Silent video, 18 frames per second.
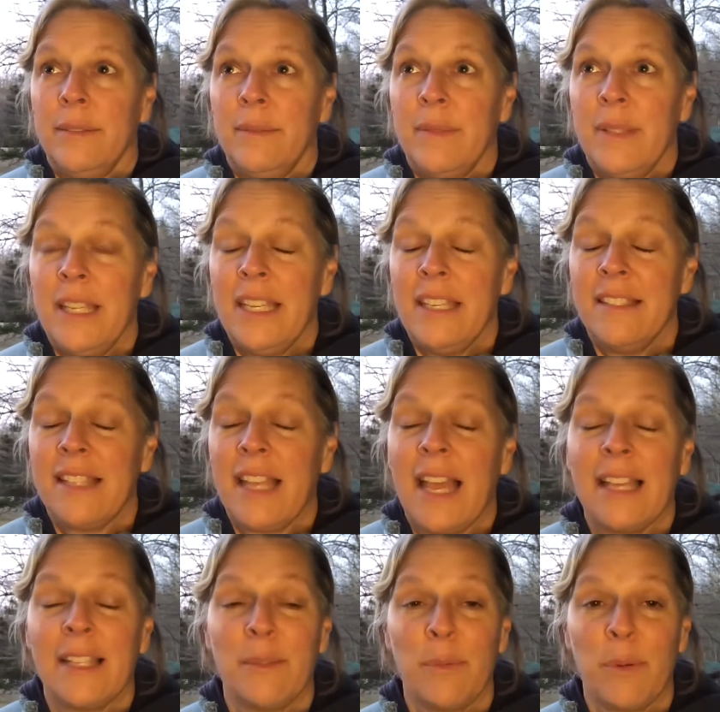the
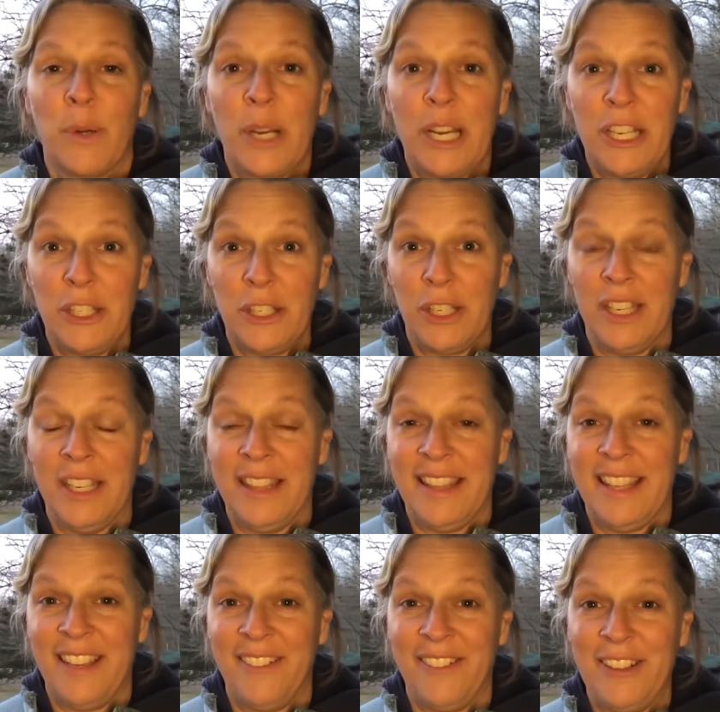
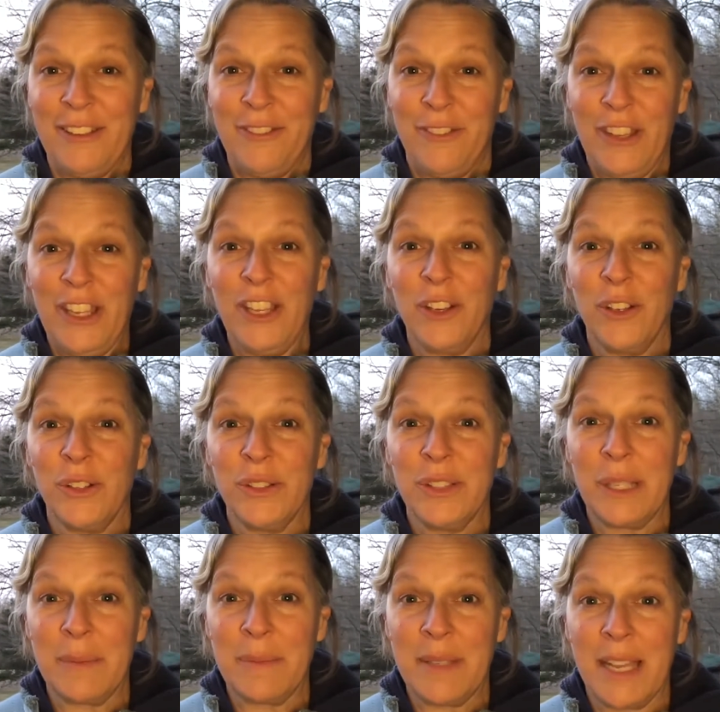exasperation that we feel
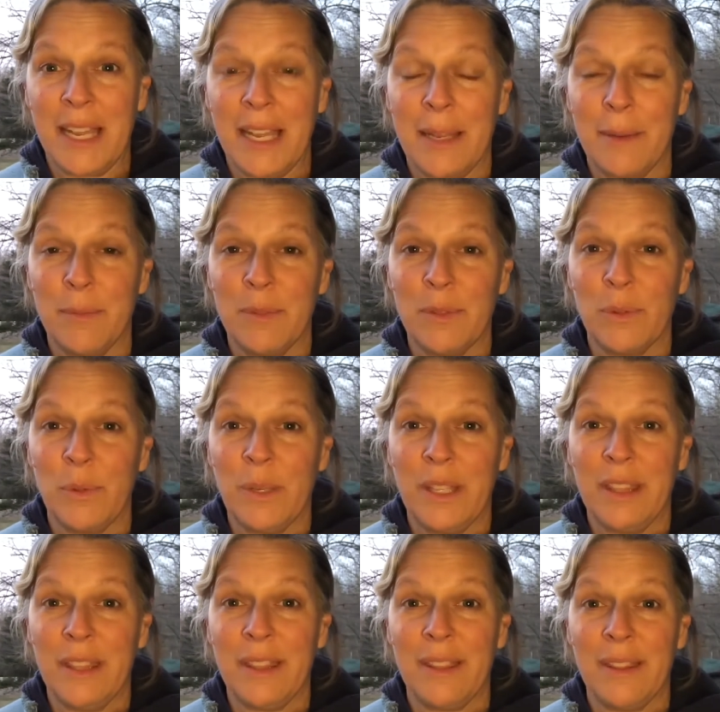sometimes
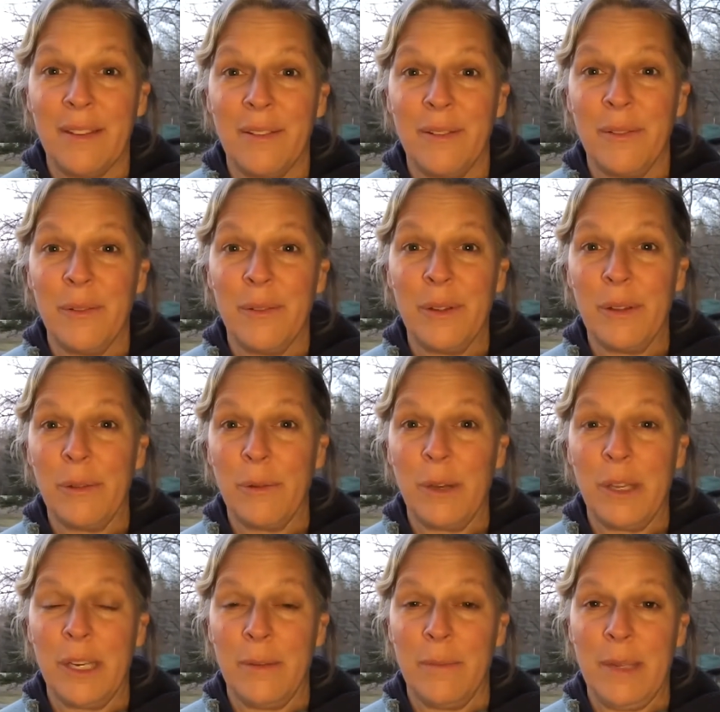with
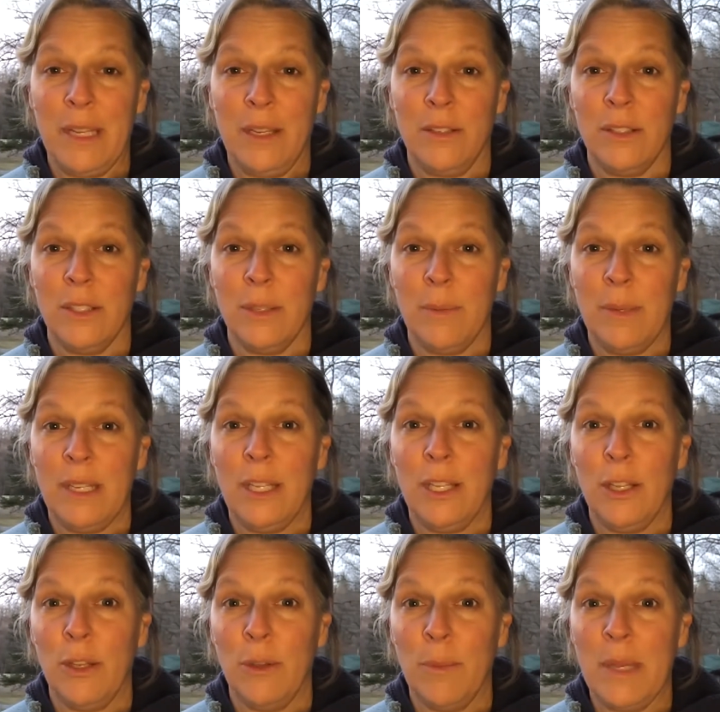what it means to be
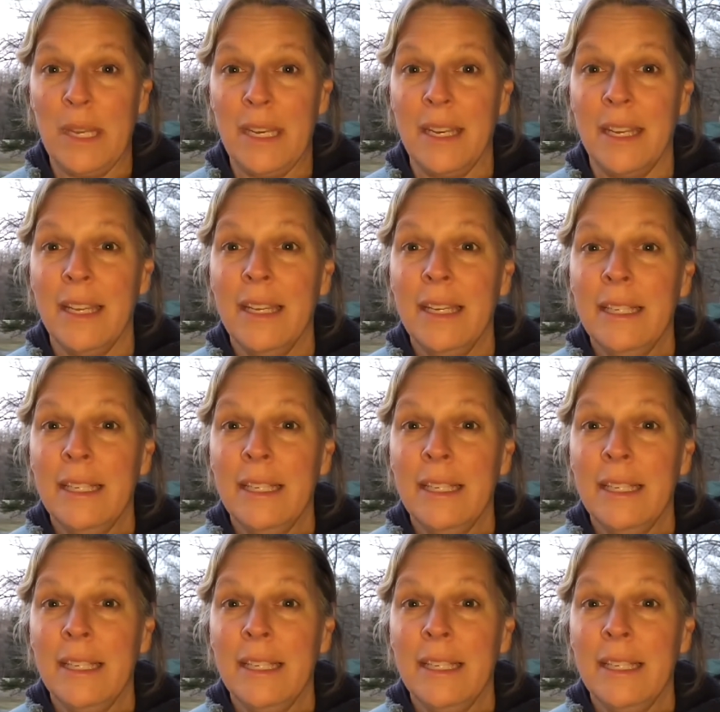human,